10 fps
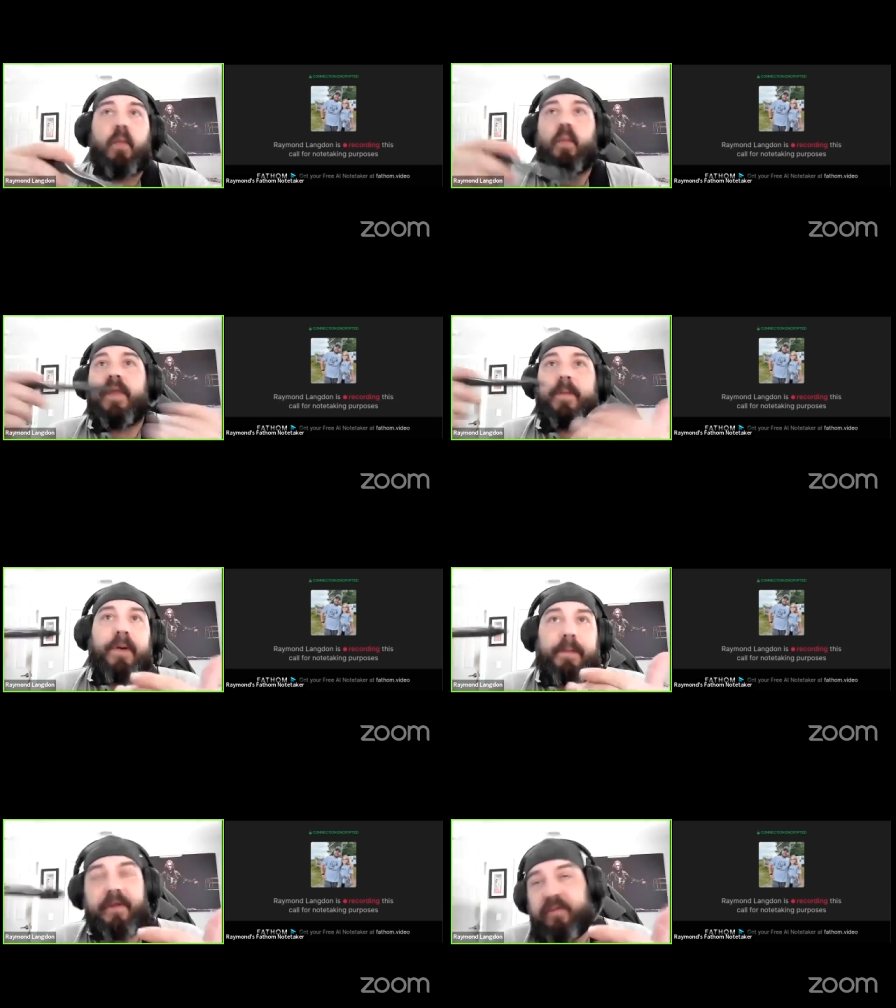with a
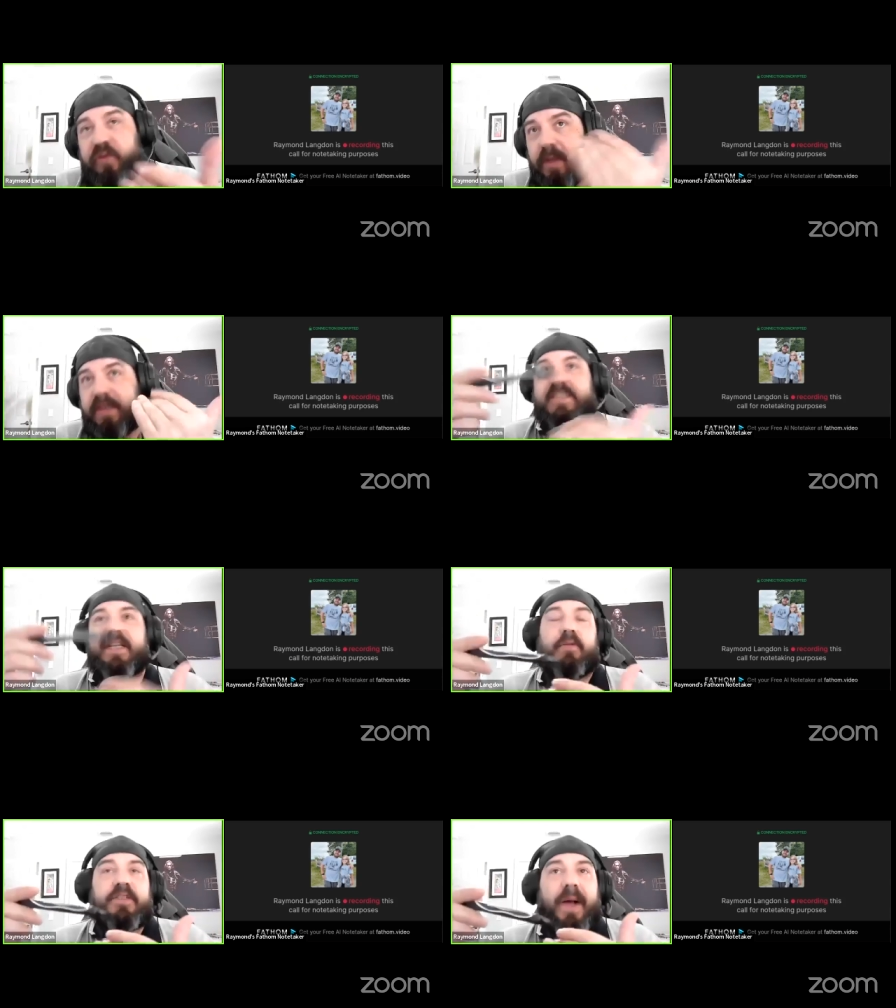purpose to elicit
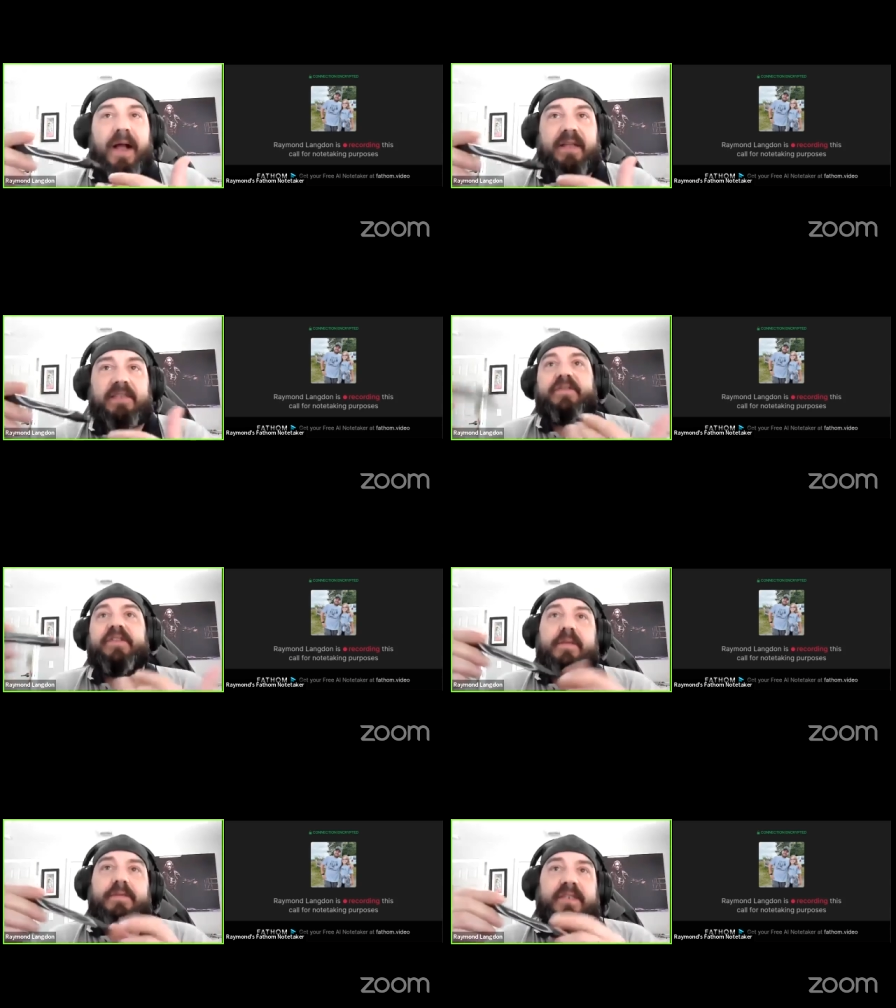a response of
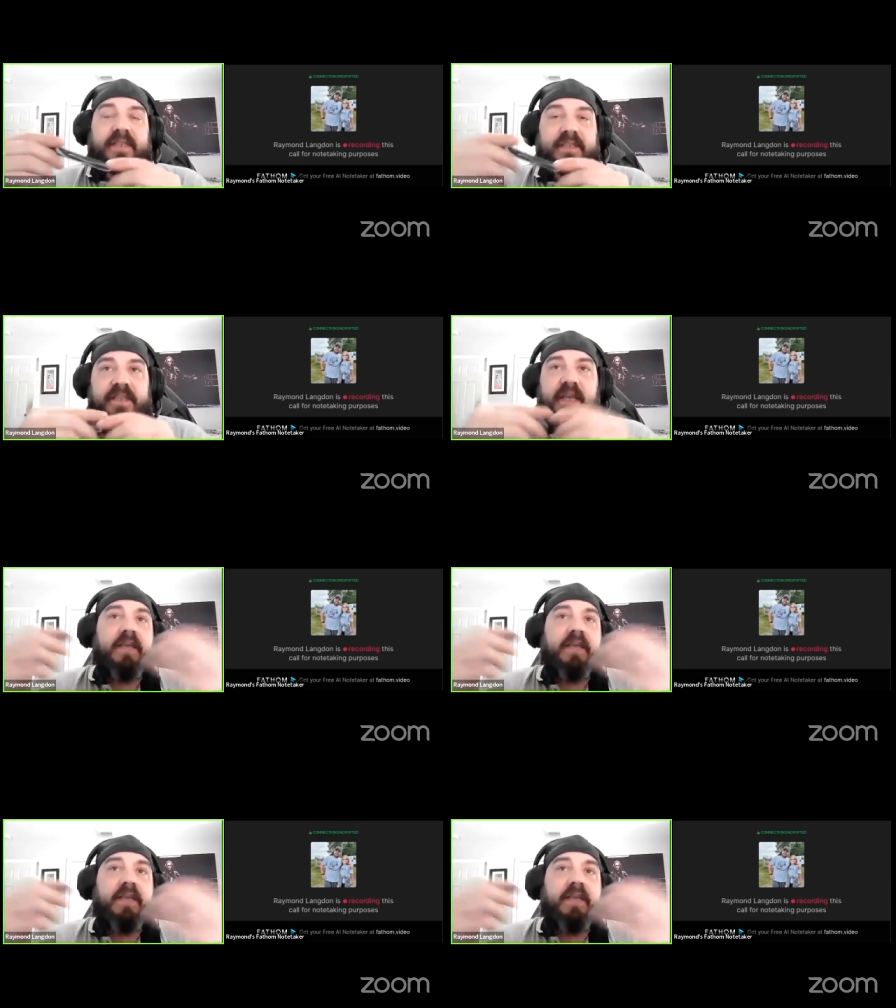substance.